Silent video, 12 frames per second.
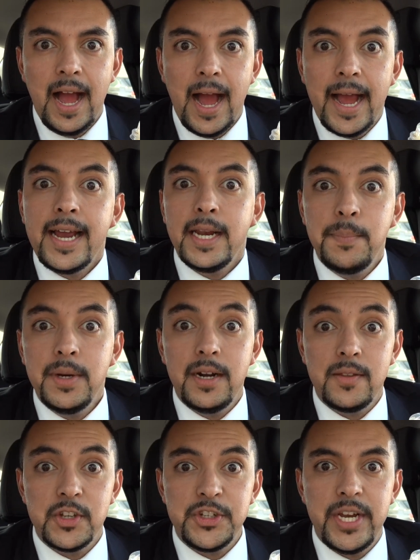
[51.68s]
I gotta put it
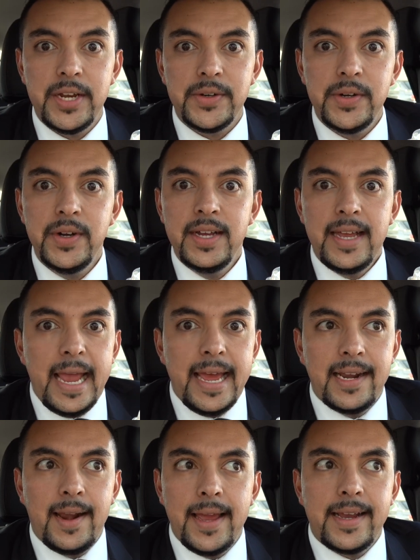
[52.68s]
on the channel
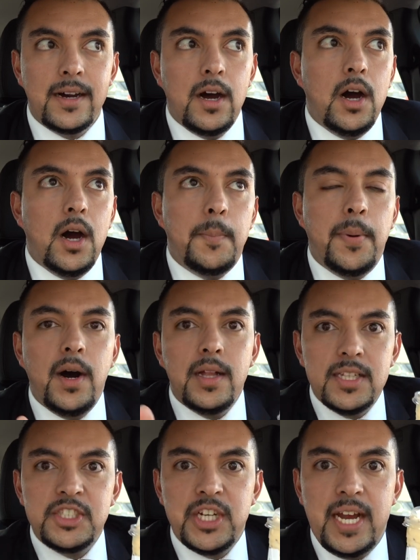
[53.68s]
and like
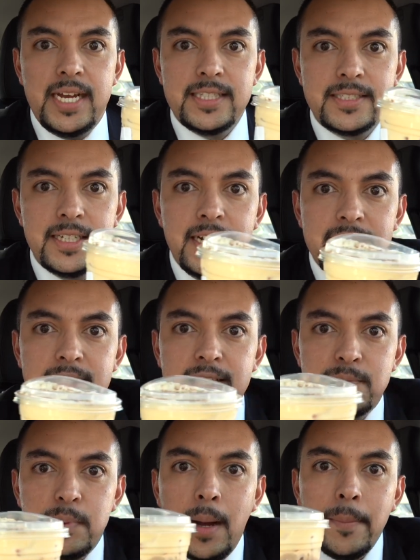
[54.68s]
apologize to
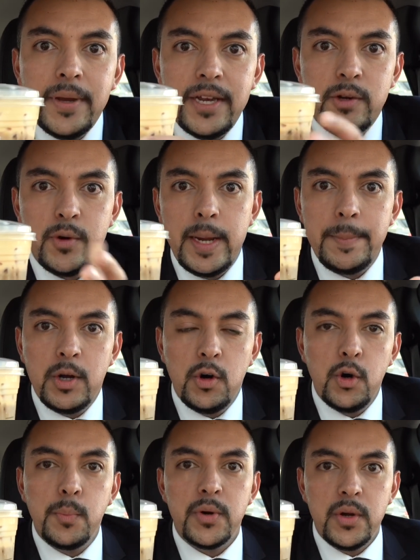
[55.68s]
this pumpkin cream
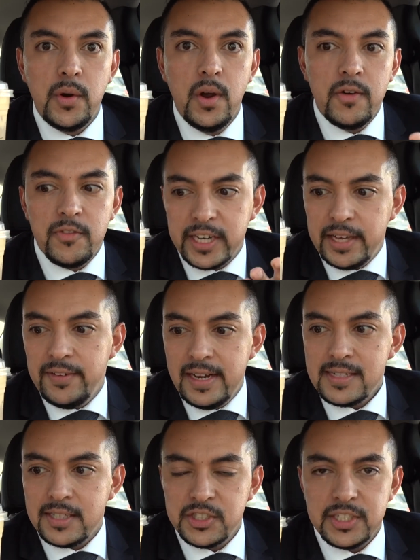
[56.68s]
cold brew for giving
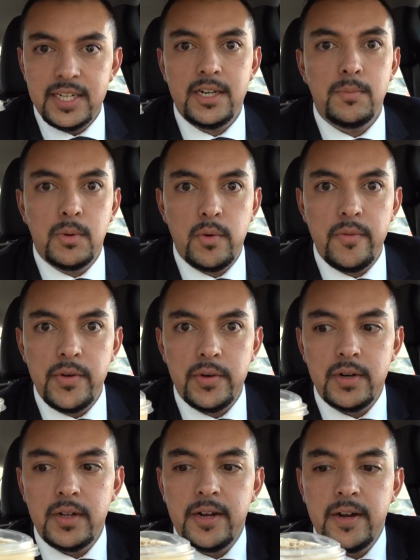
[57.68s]
it such a terrible review
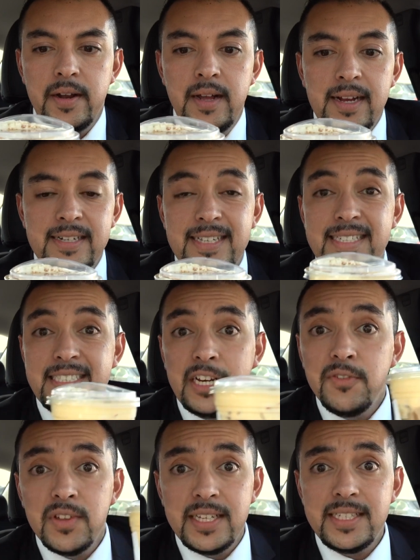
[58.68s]
earlier. Cause I
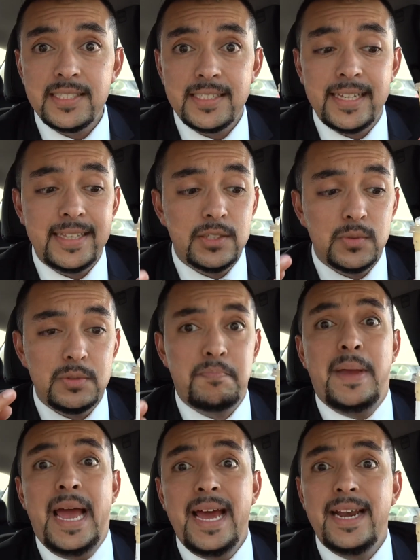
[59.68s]
definitely said this was
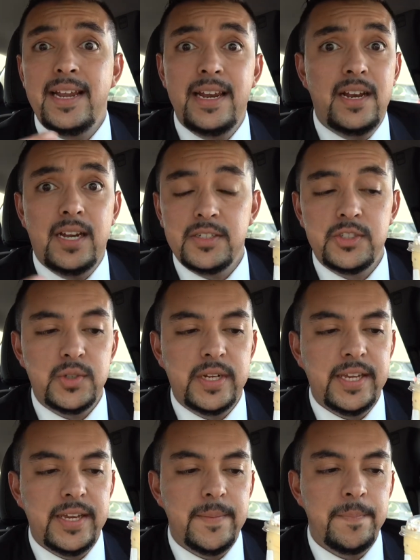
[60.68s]
bad and not to
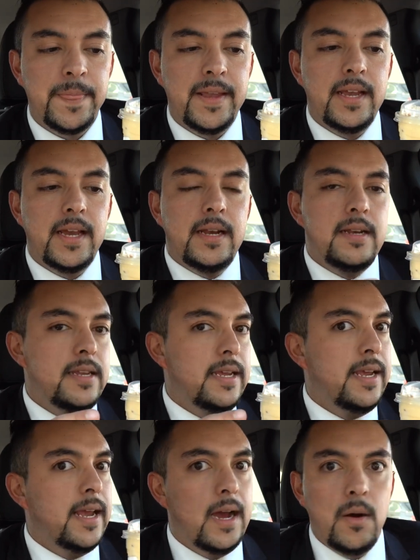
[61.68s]
drink it. And
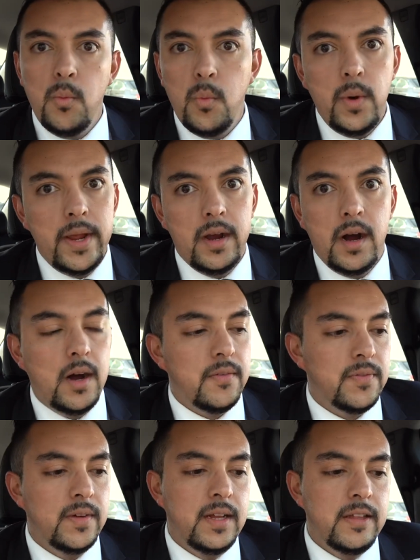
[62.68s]
yeah, way off.